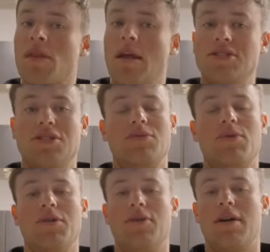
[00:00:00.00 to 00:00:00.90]
It's just
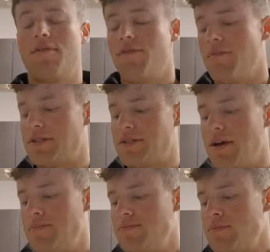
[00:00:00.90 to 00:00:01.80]
what we get from the
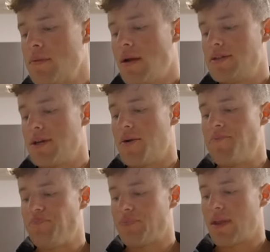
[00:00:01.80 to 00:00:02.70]
sun. So,